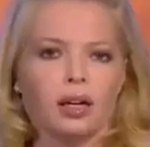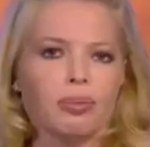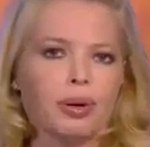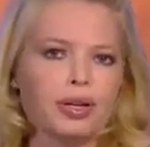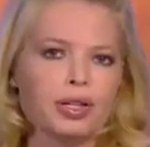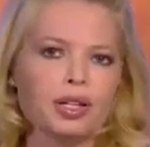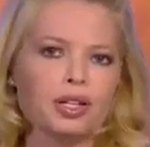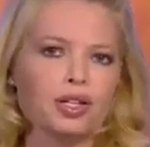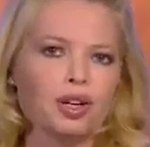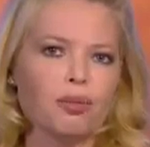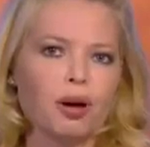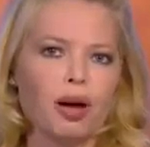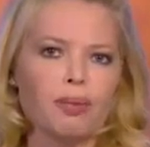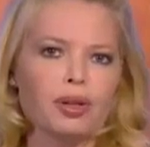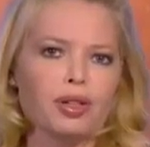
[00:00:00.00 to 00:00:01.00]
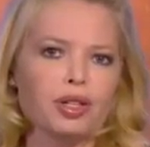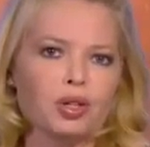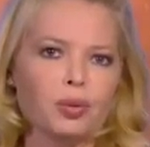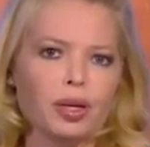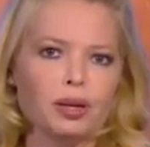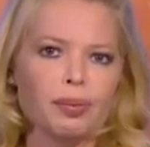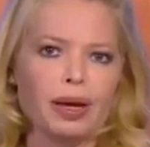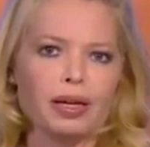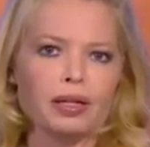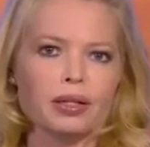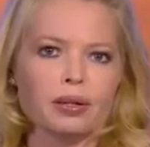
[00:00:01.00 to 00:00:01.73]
Now, President Obama this week made